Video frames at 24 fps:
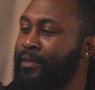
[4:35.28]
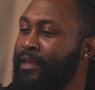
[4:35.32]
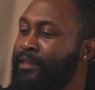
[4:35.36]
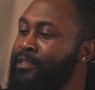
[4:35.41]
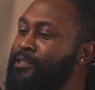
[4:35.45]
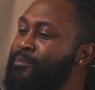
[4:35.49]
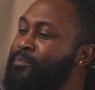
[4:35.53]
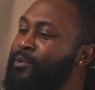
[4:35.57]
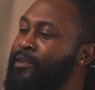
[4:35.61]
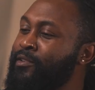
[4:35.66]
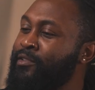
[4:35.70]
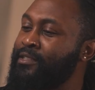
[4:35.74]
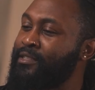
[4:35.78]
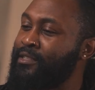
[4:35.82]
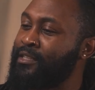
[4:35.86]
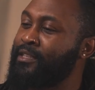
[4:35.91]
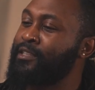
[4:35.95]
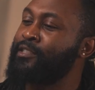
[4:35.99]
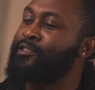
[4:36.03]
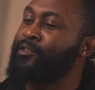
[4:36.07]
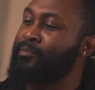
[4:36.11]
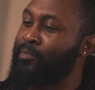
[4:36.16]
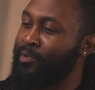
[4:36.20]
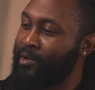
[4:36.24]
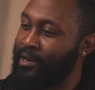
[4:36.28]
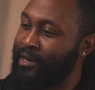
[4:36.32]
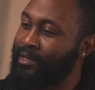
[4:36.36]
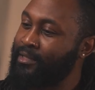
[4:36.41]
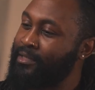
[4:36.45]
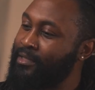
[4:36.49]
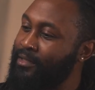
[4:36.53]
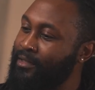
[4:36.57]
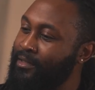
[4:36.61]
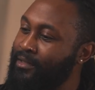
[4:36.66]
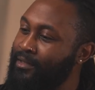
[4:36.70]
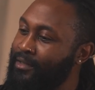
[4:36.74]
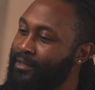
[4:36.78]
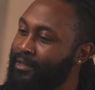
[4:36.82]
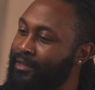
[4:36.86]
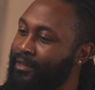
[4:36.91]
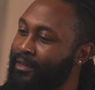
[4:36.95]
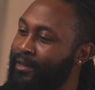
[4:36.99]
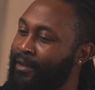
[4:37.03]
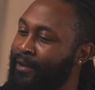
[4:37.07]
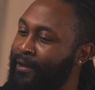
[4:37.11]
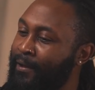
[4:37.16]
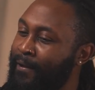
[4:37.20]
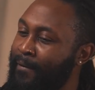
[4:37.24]
experiencing sobriety,
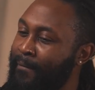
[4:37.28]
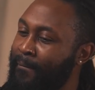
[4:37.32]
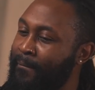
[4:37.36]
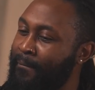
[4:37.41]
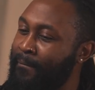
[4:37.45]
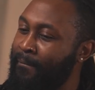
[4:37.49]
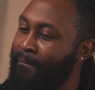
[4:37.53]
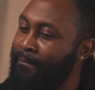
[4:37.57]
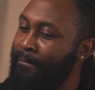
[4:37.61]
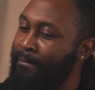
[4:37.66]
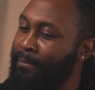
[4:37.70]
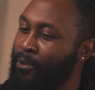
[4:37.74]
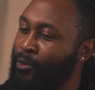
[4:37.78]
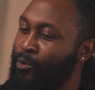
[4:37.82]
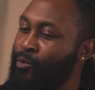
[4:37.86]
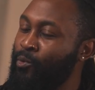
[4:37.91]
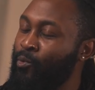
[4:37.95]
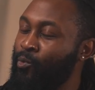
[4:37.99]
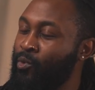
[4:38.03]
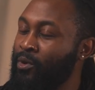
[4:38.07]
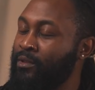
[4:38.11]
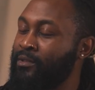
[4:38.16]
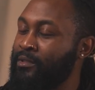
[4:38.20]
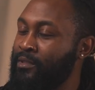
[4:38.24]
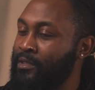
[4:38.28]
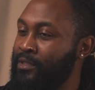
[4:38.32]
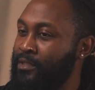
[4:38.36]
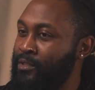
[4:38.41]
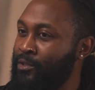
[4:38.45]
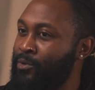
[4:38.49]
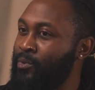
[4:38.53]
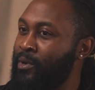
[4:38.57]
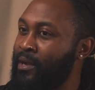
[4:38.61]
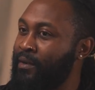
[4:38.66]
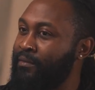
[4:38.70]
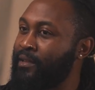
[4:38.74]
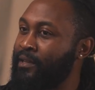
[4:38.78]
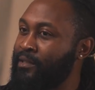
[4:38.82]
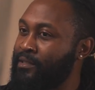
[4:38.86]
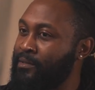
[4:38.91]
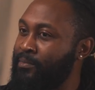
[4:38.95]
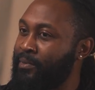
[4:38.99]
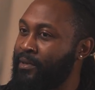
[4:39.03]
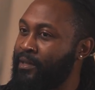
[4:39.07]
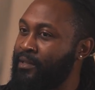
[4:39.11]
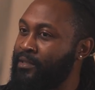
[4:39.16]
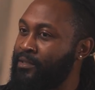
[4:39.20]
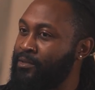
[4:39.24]
who want to still have that
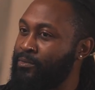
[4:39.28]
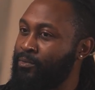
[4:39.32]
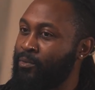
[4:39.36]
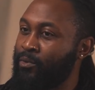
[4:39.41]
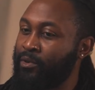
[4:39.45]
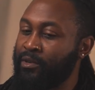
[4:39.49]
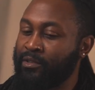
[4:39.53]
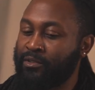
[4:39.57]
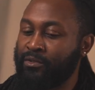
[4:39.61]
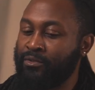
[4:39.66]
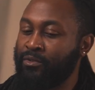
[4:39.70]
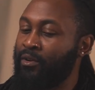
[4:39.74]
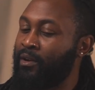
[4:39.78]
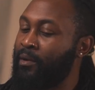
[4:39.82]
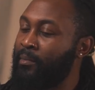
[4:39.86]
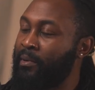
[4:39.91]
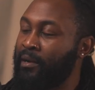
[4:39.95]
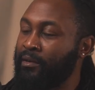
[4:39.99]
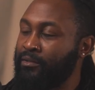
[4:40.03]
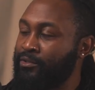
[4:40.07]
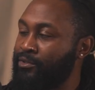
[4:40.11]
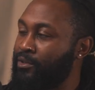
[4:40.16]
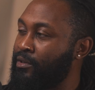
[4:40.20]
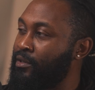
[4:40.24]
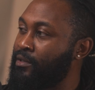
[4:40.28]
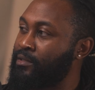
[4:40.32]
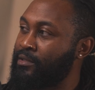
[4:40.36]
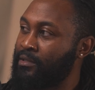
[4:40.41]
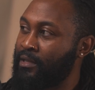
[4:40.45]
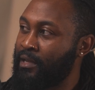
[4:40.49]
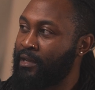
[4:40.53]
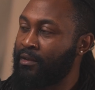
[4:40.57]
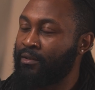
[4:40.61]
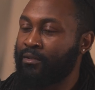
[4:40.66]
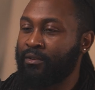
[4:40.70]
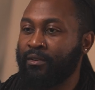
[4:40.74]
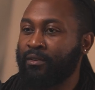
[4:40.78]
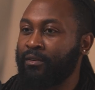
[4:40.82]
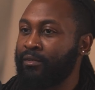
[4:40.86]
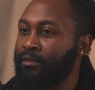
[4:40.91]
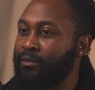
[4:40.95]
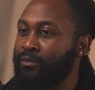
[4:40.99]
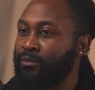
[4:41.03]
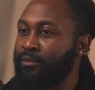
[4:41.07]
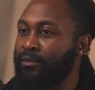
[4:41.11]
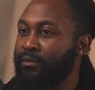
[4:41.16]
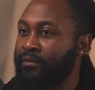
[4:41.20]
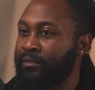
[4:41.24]
space where it's not about drugs and alcohol
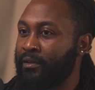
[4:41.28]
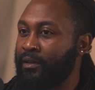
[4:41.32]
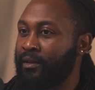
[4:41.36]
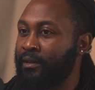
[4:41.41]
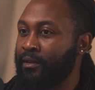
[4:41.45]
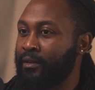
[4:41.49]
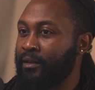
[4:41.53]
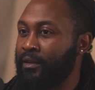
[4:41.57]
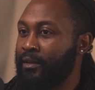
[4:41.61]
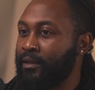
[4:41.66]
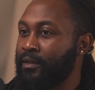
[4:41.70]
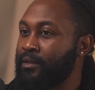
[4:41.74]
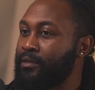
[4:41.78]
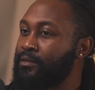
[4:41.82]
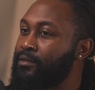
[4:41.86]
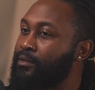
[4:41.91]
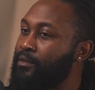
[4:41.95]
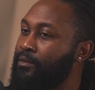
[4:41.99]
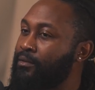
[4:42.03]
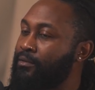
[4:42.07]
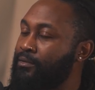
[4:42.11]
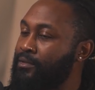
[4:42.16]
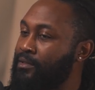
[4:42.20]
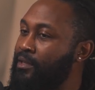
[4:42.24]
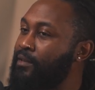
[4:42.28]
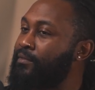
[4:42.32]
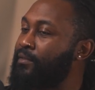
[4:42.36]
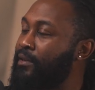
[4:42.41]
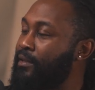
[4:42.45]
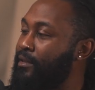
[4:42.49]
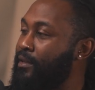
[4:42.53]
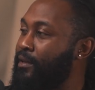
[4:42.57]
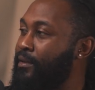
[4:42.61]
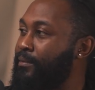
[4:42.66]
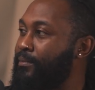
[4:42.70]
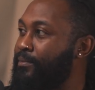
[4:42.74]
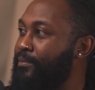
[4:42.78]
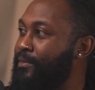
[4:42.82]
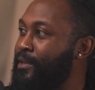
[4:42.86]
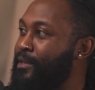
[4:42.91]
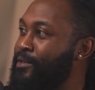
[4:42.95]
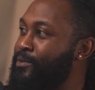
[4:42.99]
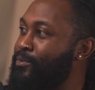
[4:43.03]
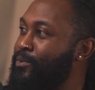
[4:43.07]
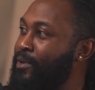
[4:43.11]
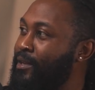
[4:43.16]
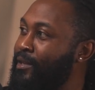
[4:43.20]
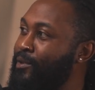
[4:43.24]
and all of that. So stuff like that.
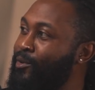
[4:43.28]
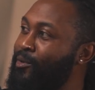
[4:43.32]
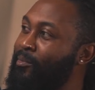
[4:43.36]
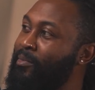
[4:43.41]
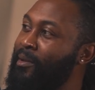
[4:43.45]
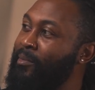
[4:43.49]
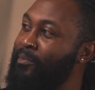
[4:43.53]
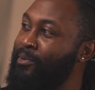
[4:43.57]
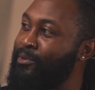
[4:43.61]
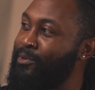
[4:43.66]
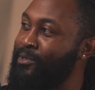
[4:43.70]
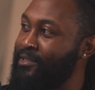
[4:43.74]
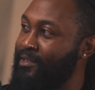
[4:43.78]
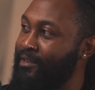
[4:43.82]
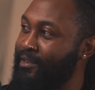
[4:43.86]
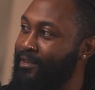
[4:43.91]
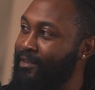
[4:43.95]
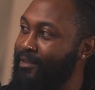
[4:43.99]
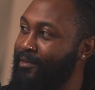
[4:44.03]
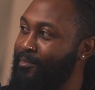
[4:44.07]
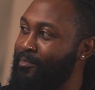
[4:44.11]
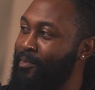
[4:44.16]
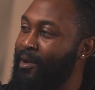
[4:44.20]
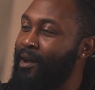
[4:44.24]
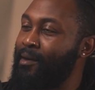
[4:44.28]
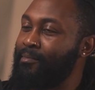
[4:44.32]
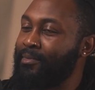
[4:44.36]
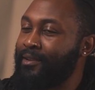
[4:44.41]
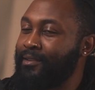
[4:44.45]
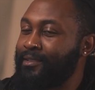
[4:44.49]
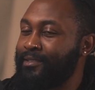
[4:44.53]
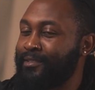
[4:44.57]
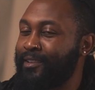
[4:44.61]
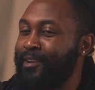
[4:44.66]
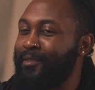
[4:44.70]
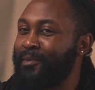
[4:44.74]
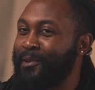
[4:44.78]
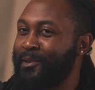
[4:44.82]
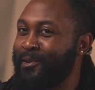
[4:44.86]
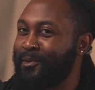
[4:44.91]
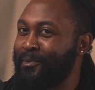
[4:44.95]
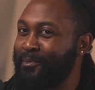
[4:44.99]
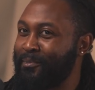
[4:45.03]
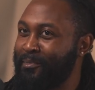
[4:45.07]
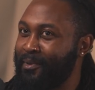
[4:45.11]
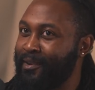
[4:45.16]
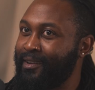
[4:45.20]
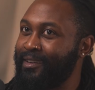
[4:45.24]
That's where Little Black Book is going. But I'm going to start my
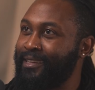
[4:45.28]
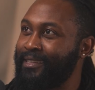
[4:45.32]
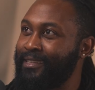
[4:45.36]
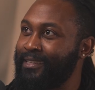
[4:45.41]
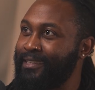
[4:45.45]
own party